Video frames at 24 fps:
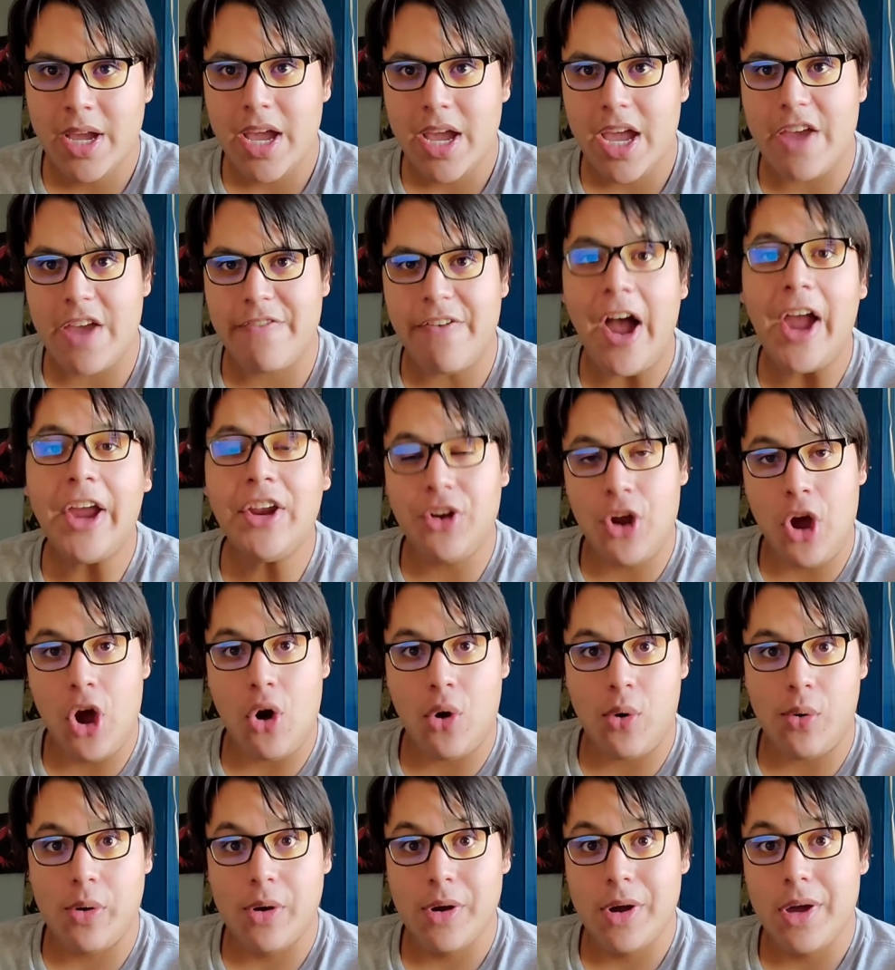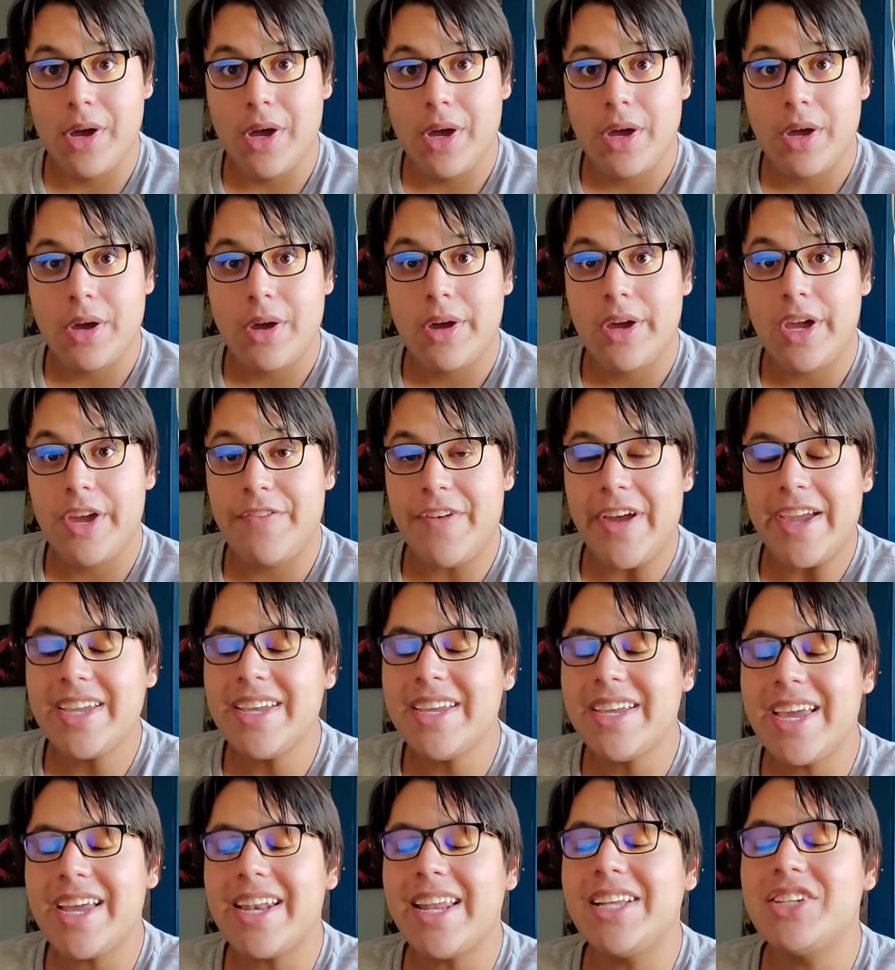If I can
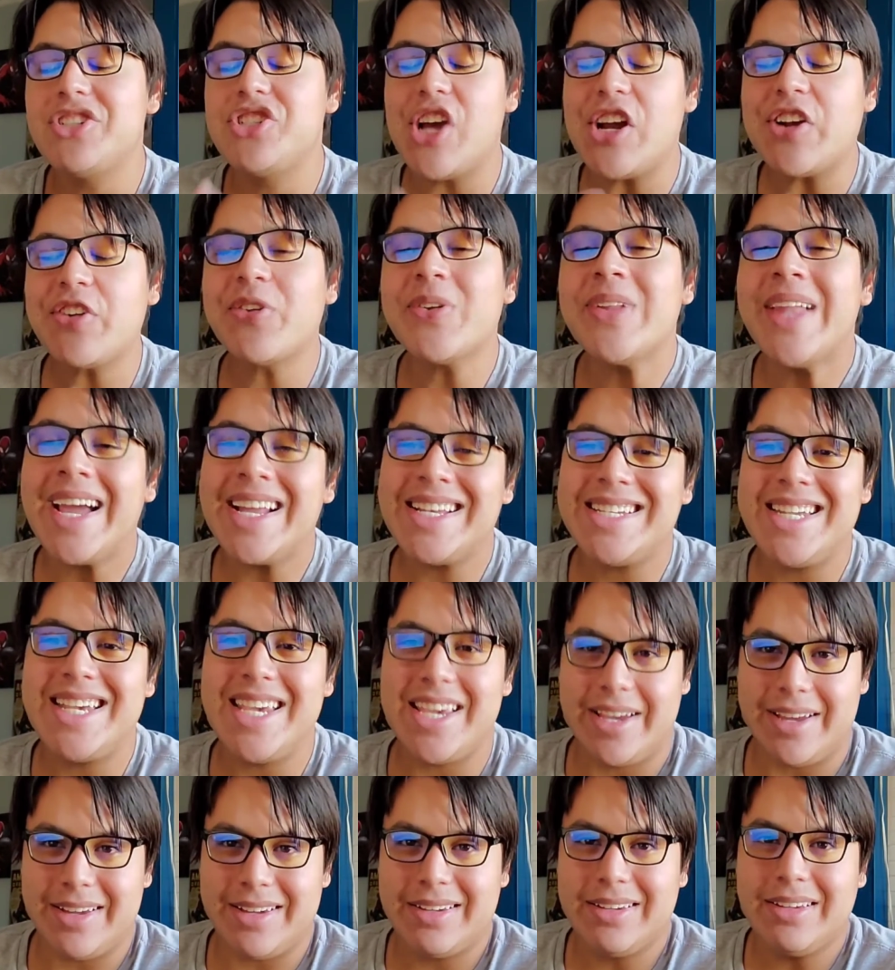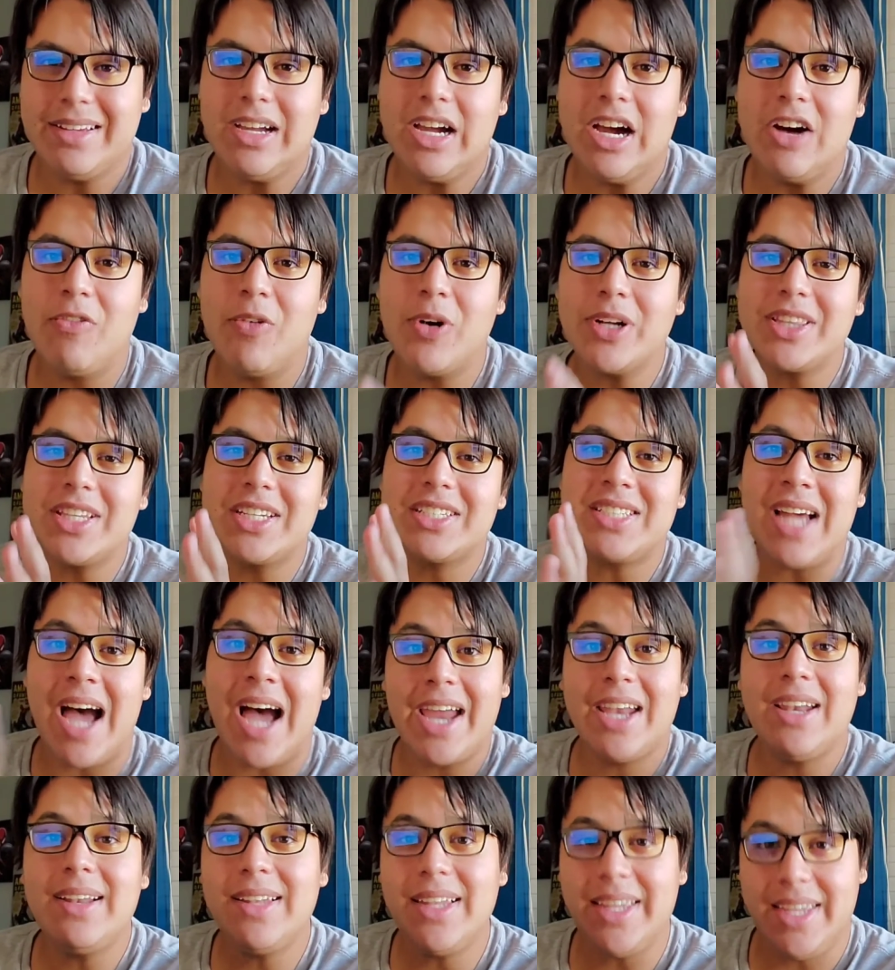get a general idea of what the
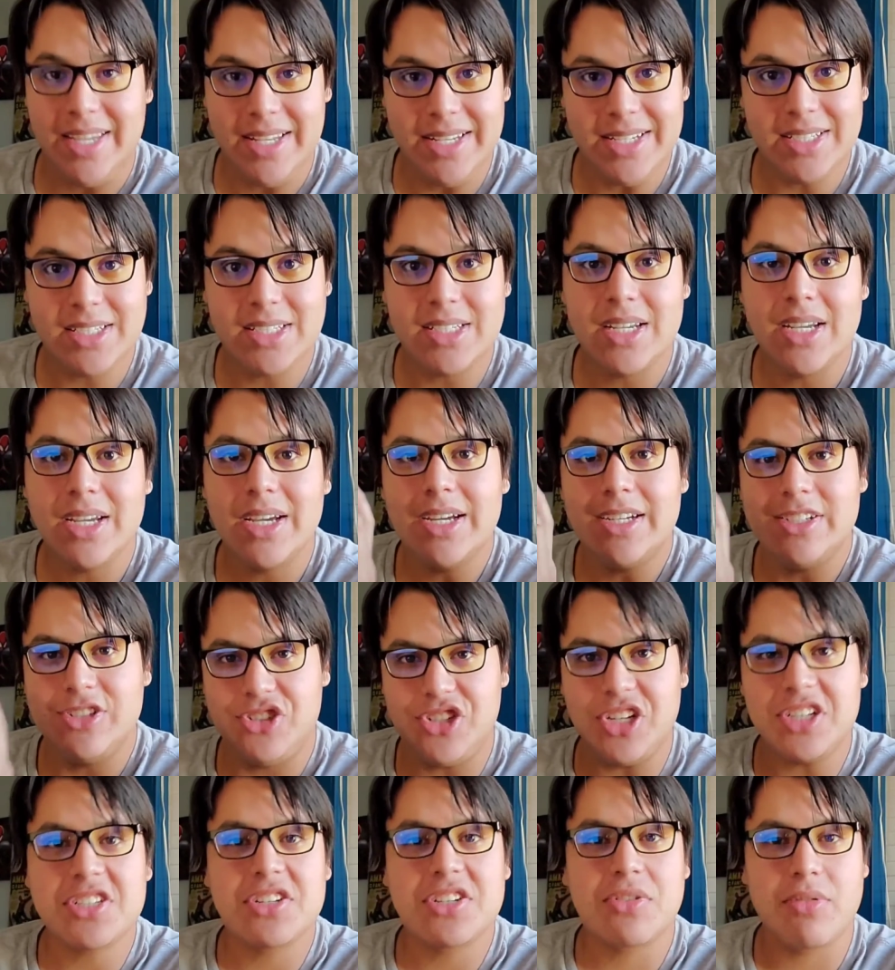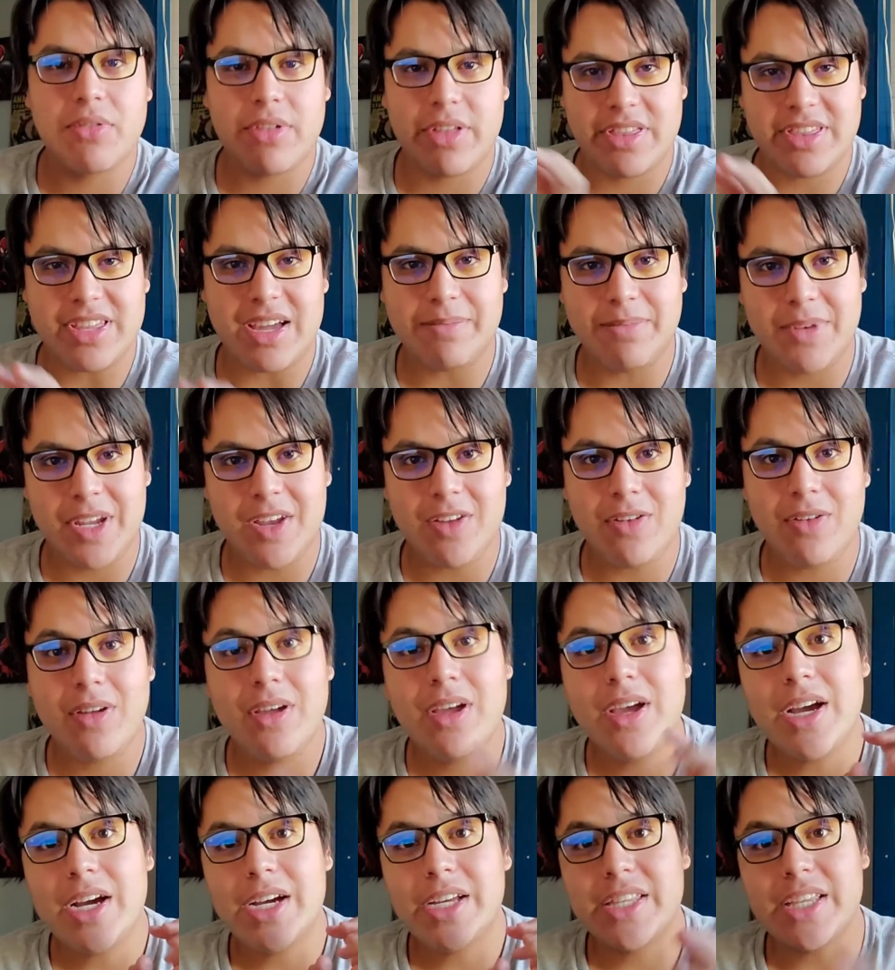title is just through the thumbnail,
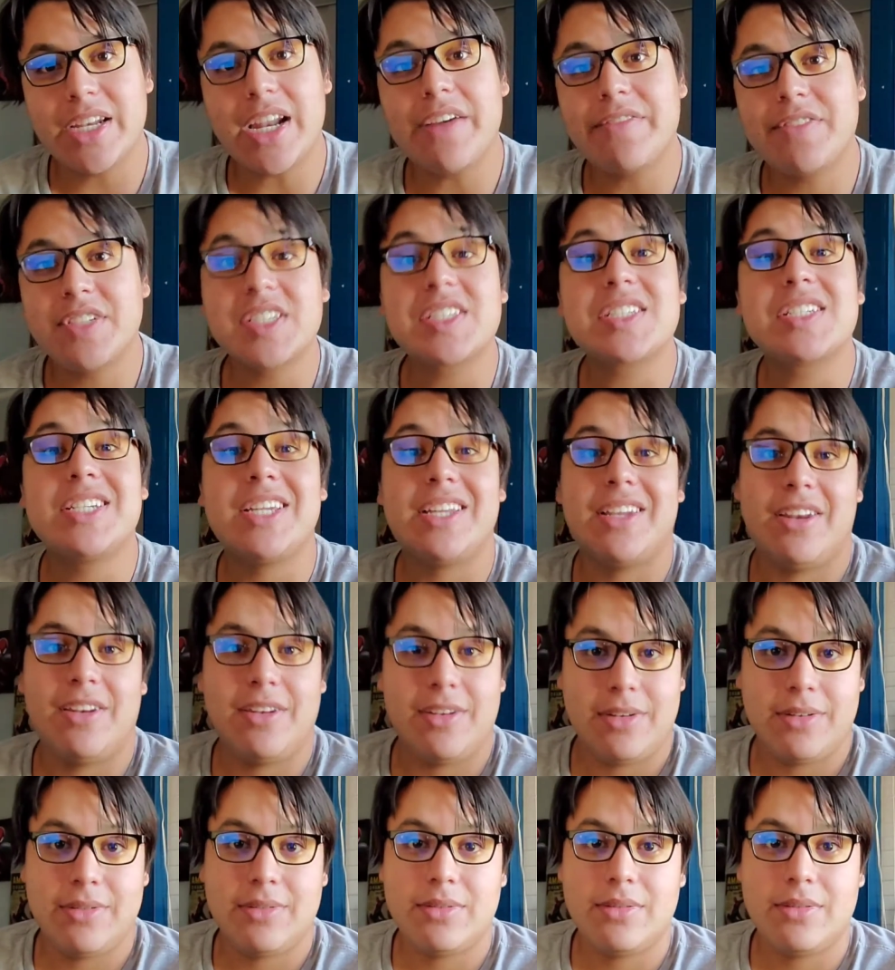then I've succeeded.